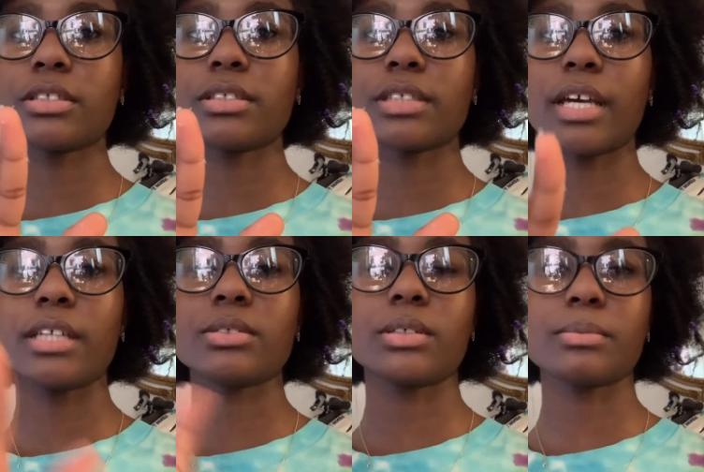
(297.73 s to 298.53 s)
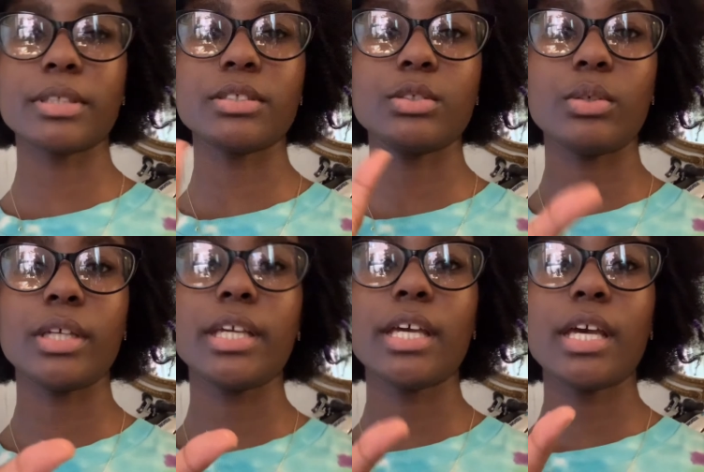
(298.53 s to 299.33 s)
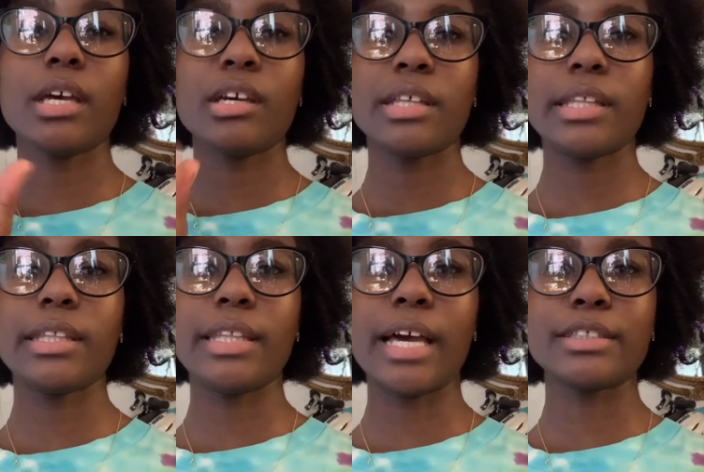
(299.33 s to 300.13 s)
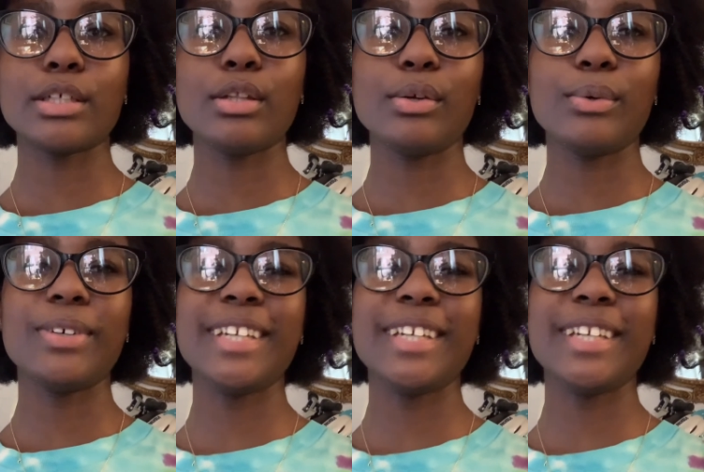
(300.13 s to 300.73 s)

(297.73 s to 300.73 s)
to sign as well as places to donate. That's blue.